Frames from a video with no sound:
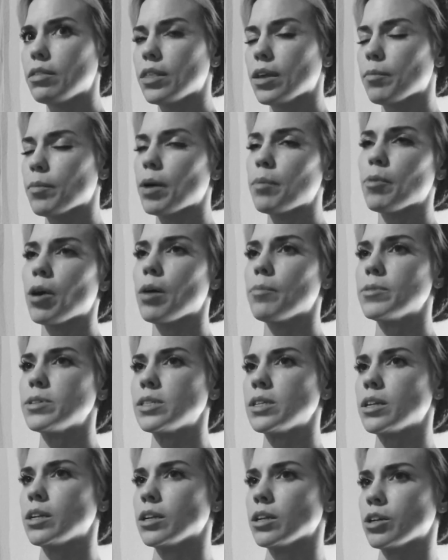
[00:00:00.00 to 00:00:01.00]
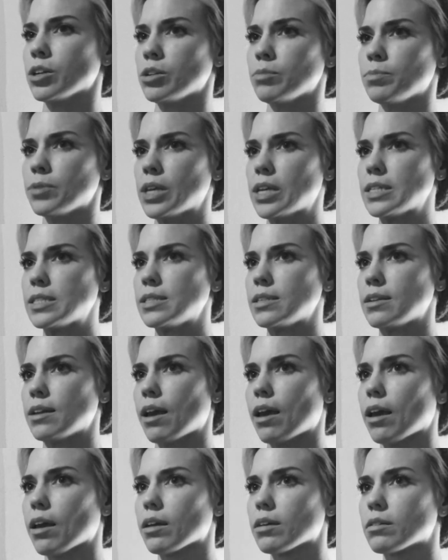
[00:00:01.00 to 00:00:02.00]
that my mom isn't in a good place
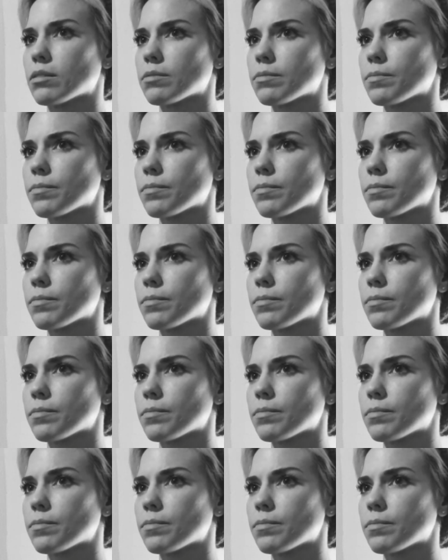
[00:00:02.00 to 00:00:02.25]
today.